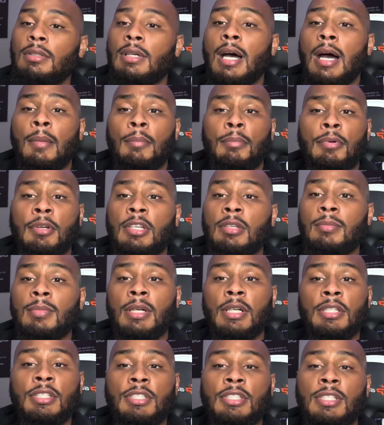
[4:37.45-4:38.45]
I'm pretty
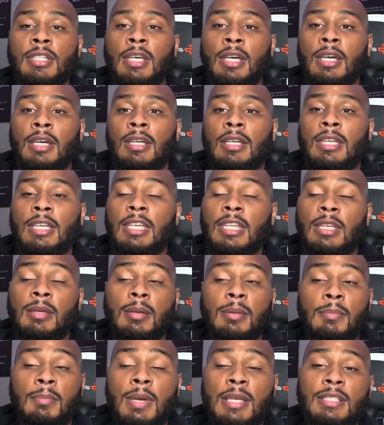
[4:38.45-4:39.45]
much
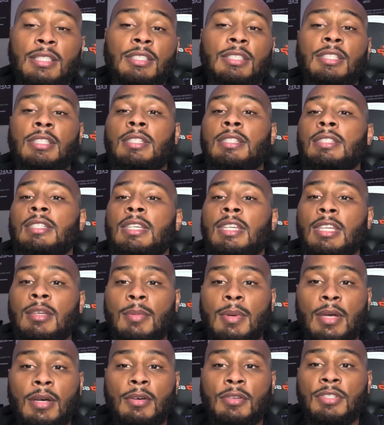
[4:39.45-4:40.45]
getting messages and
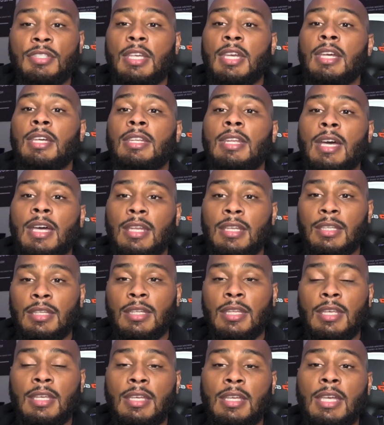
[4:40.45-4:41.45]
emails saying that
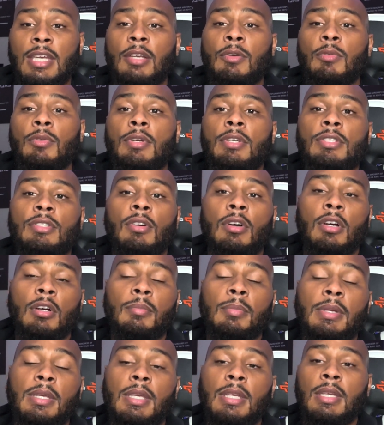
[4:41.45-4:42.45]
the inquiries are
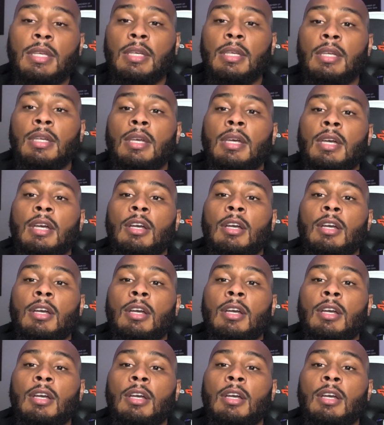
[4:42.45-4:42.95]
being